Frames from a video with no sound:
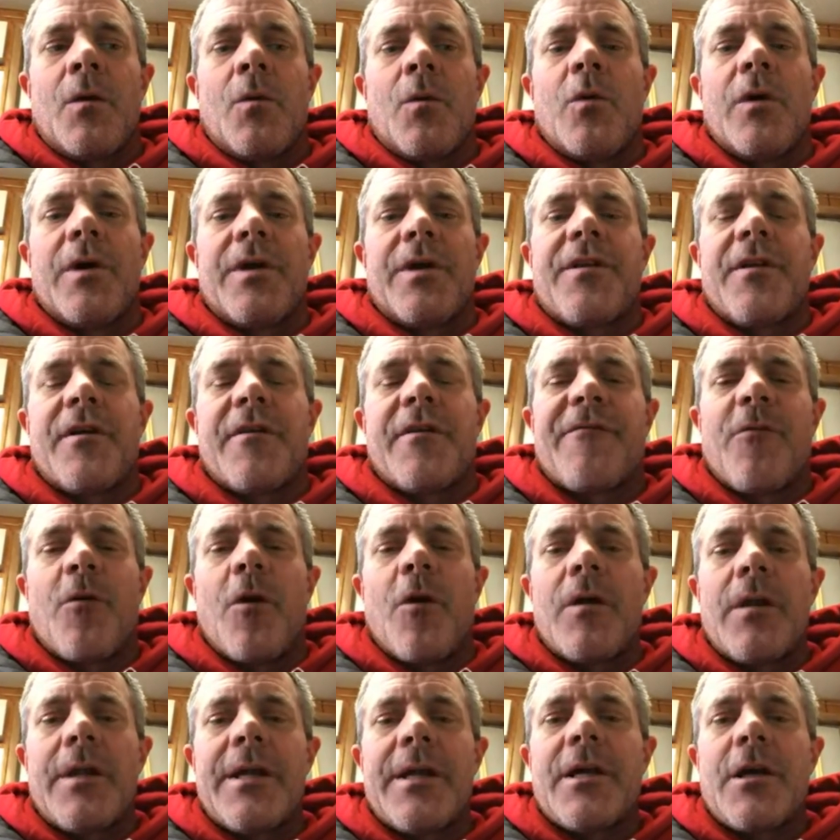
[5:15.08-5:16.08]
with your
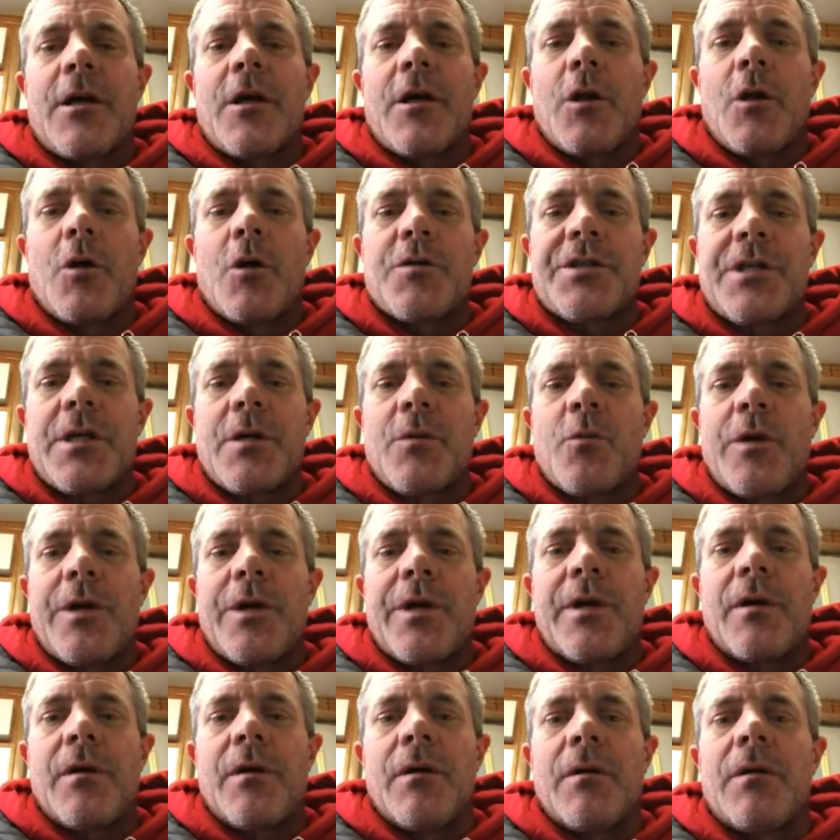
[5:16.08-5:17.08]
4-link closing
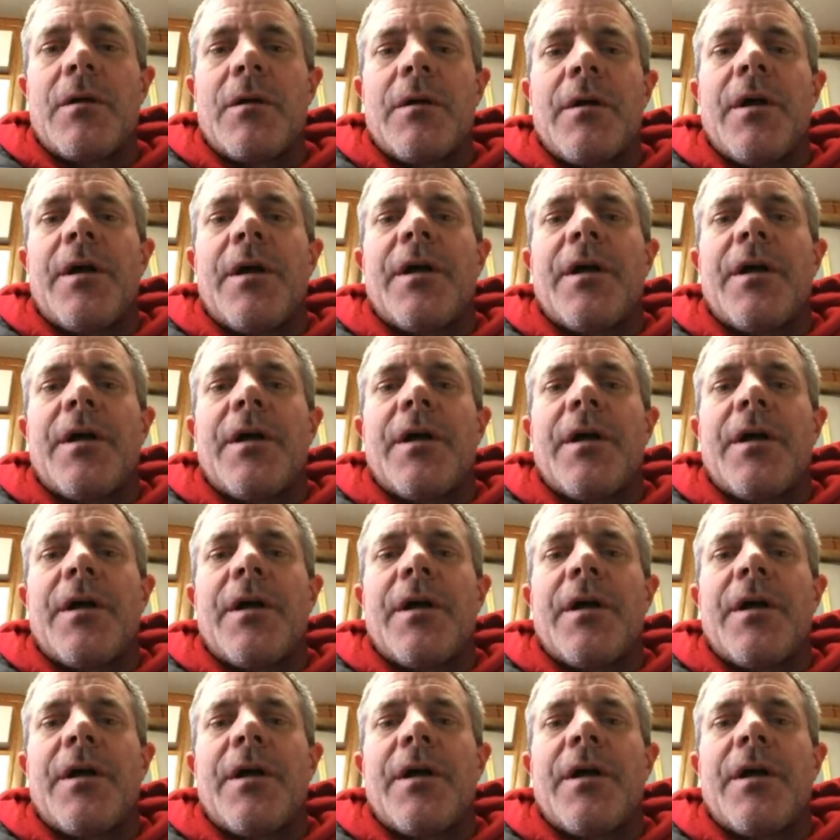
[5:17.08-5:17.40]
wheel,